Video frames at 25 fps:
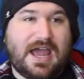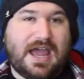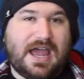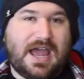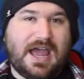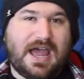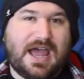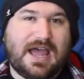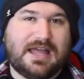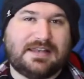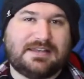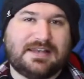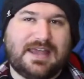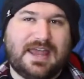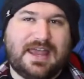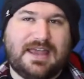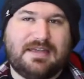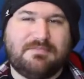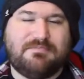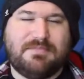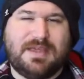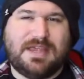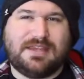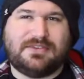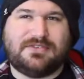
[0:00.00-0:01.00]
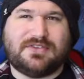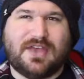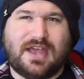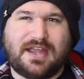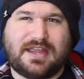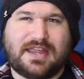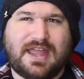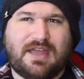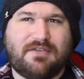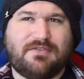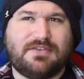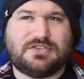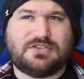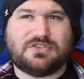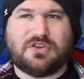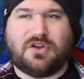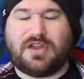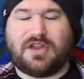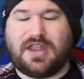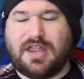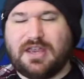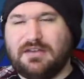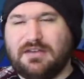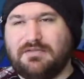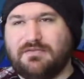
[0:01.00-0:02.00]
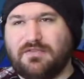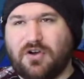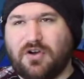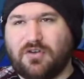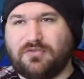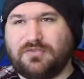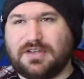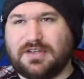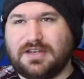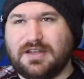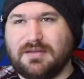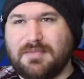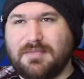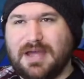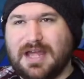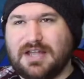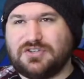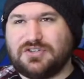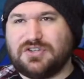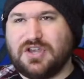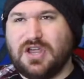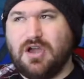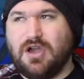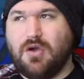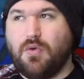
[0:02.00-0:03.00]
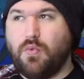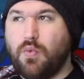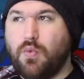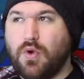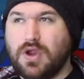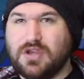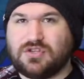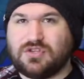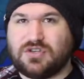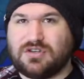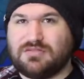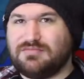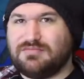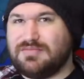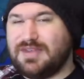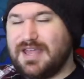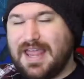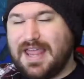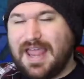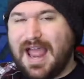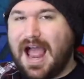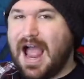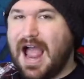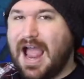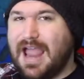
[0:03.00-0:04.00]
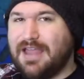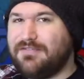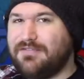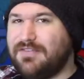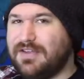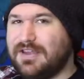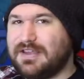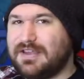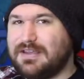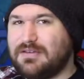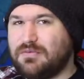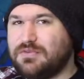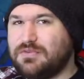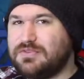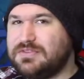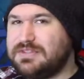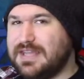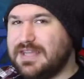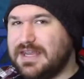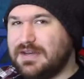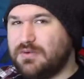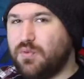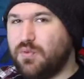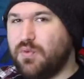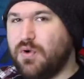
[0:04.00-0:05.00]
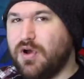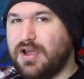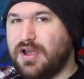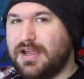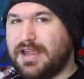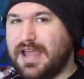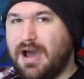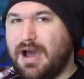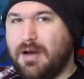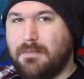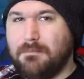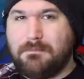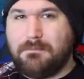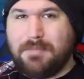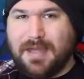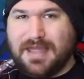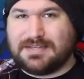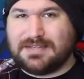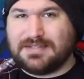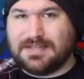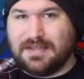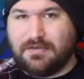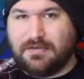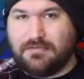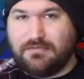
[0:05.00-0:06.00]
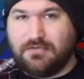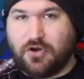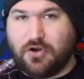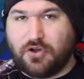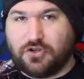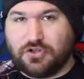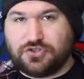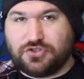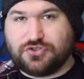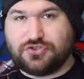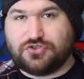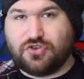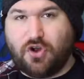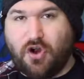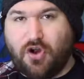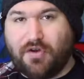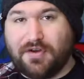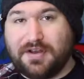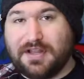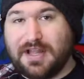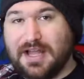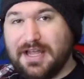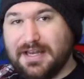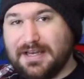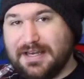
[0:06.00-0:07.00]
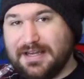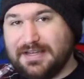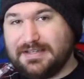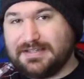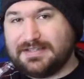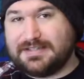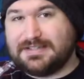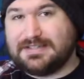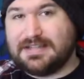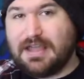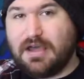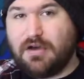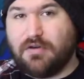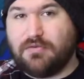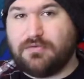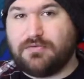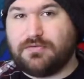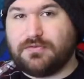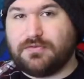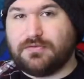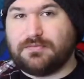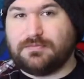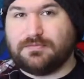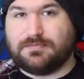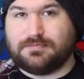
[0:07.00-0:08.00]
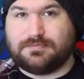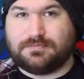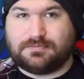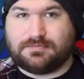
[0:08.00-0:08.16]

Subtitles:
and it means that Kevin's not getting involved in the match, which I think did work out better for the storyline itself.